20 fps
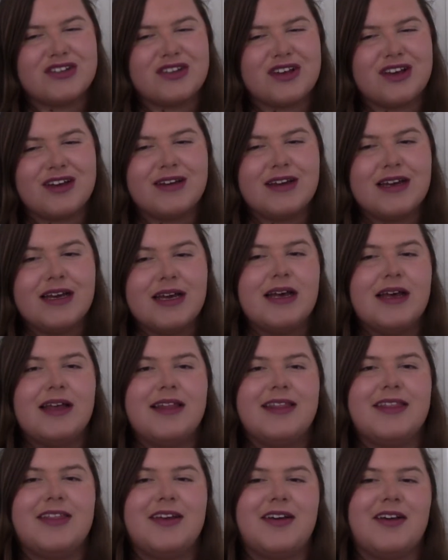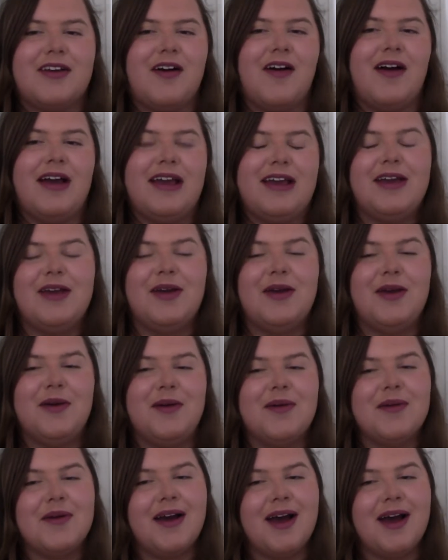although the guy who,